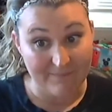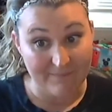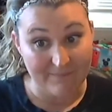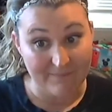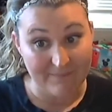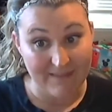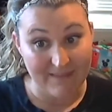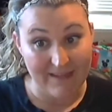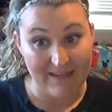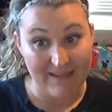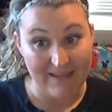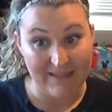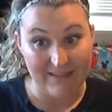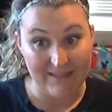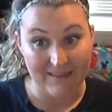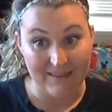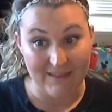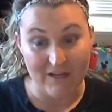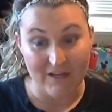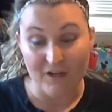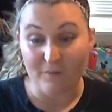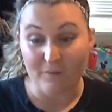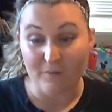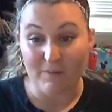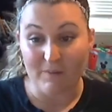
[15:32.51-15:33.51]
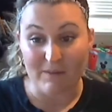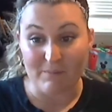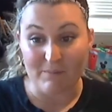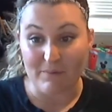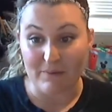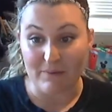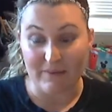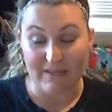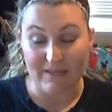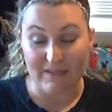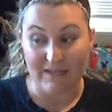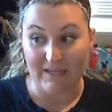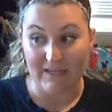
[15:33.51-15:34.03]
Like, there are
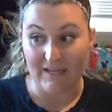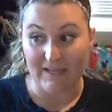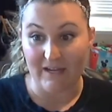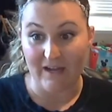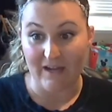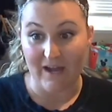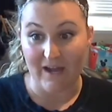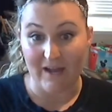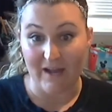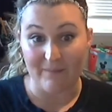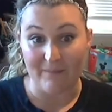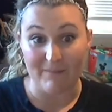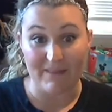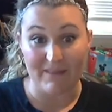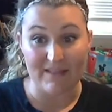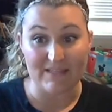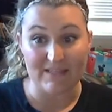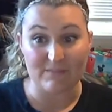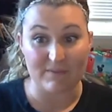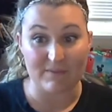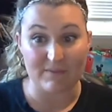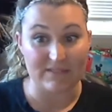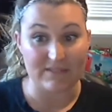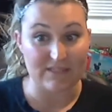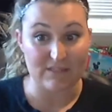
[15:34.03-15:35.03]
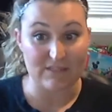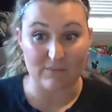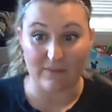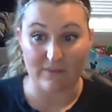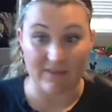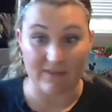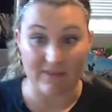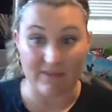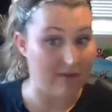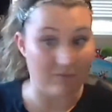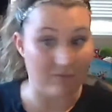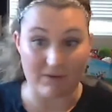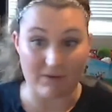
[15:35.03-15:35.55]
people that I'm in this business with
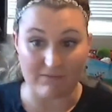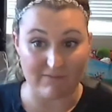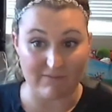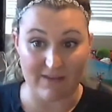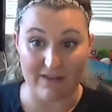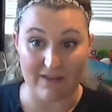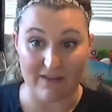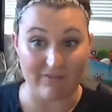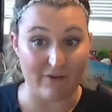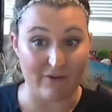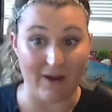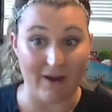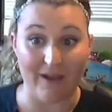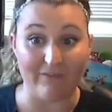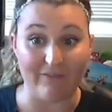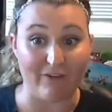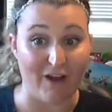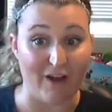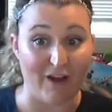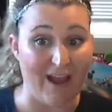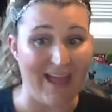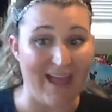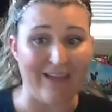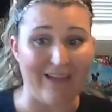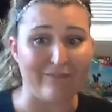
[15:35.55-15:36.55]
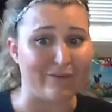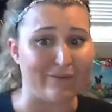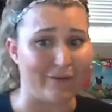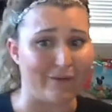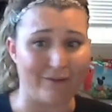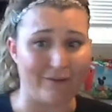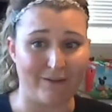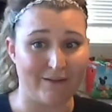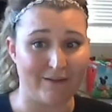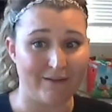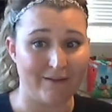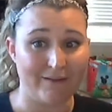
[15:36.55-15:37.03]
that I would have never, ever, ever